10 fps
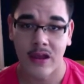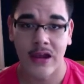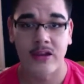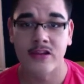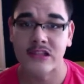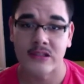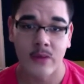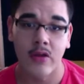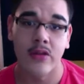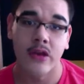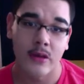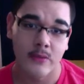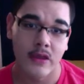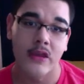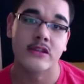and I could smell the
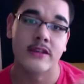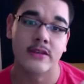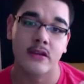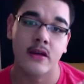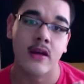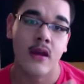cupcakes and the